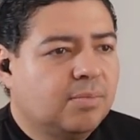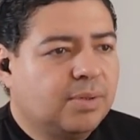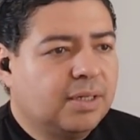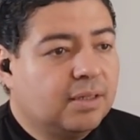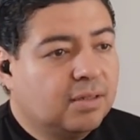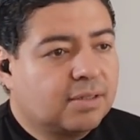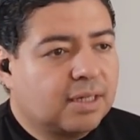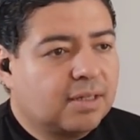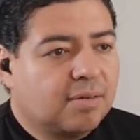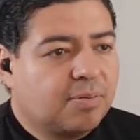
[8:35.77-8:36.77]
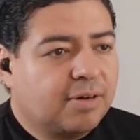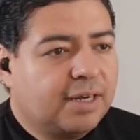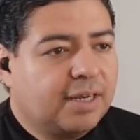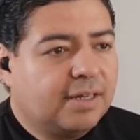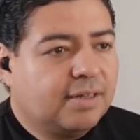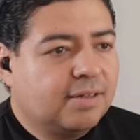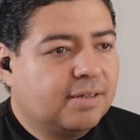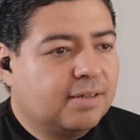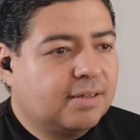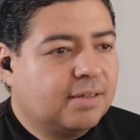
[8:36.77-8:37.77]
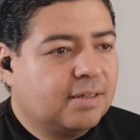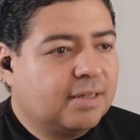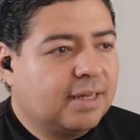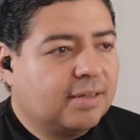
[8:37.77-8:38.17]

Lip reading: but it looks like they're praying in that